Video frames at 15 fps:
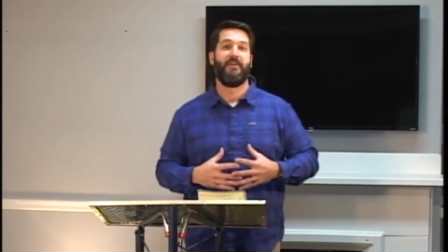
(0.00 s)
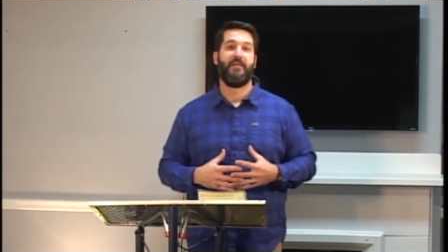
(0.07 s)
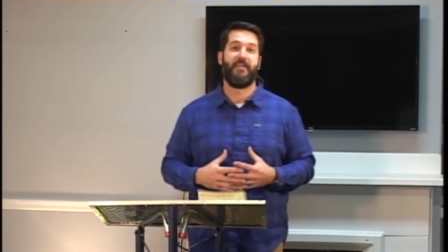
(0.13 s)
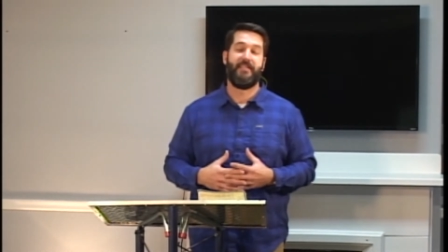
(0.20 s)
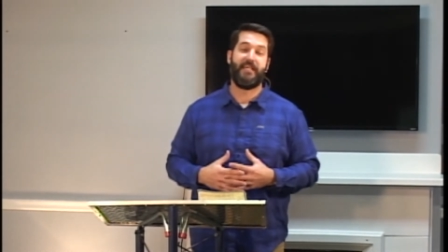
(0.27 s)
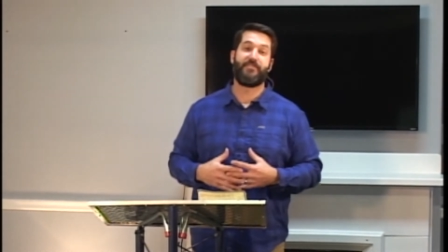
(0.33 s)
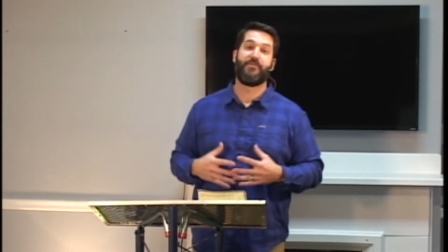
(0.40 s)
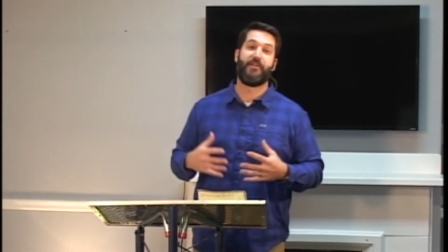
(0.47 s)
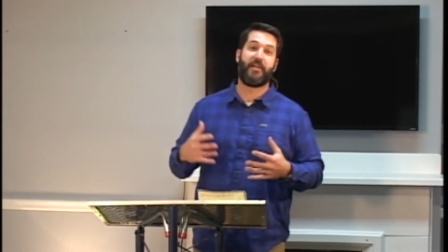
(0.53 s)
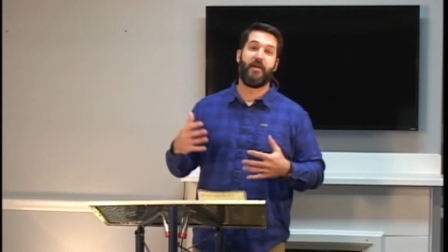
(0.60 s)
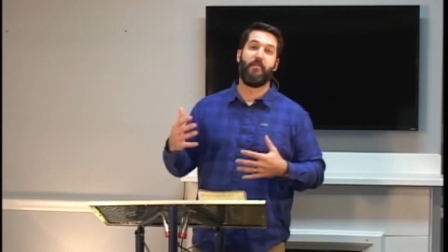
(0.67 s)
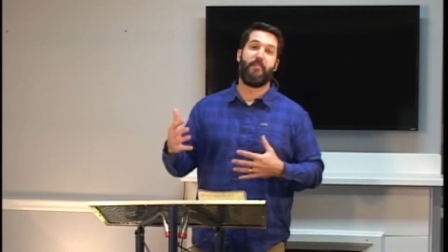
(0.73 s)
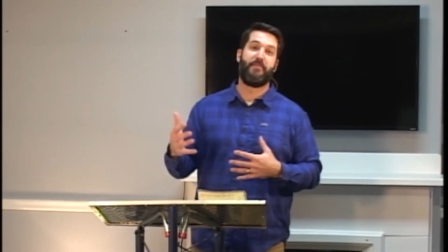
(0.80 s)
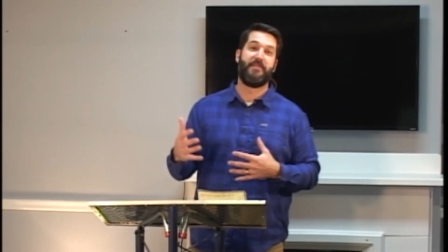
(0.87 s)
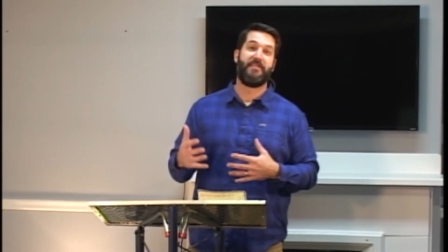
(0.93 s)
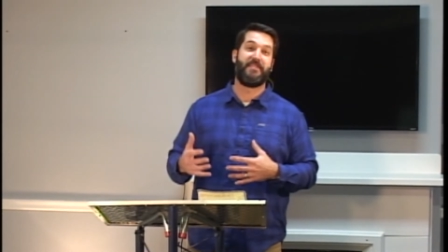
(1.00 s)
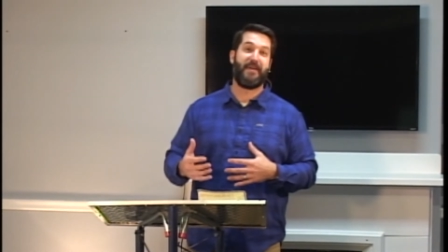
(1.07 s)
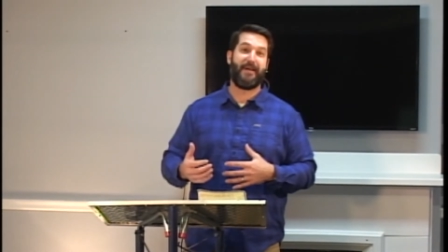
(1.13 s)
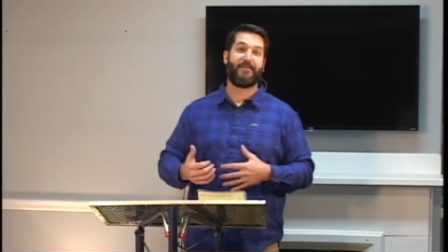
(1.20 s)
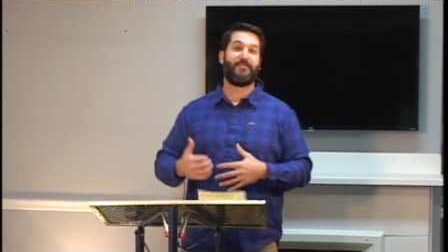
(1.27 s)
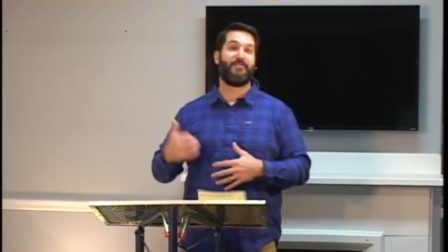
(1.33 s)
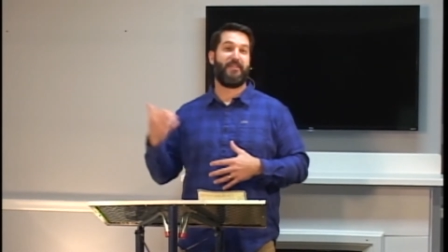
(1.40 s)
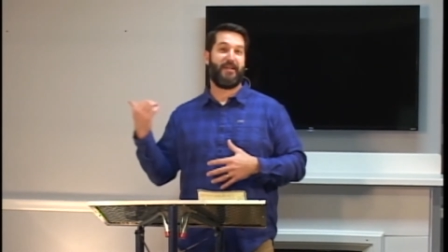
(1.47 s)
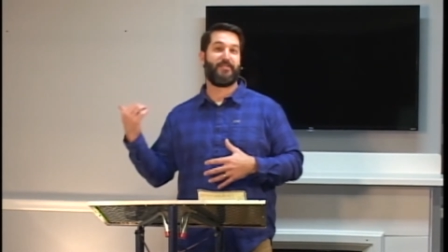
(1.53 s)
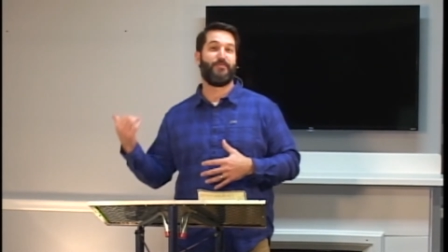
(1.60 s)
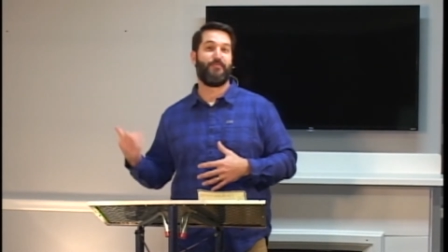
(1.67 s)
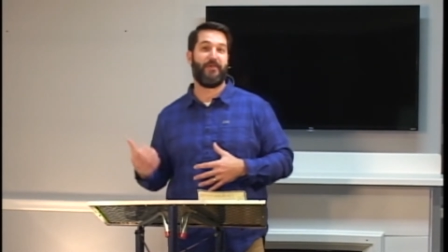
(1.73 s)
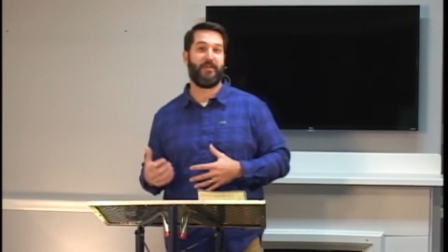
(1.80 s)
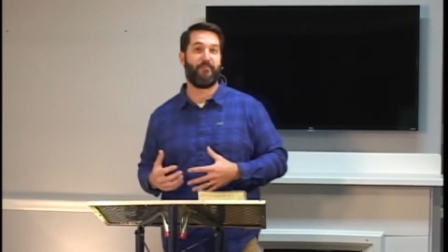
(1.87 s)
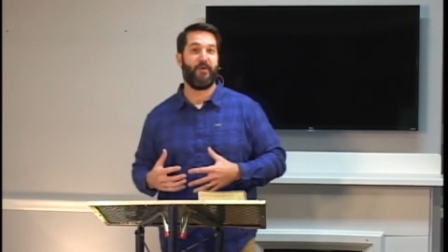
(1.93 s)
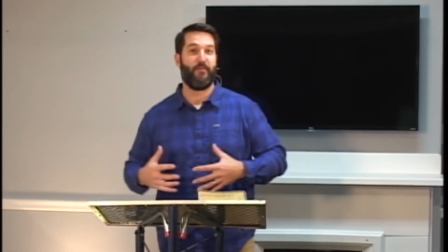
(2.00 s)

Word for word: And that's going to come up in the text next week.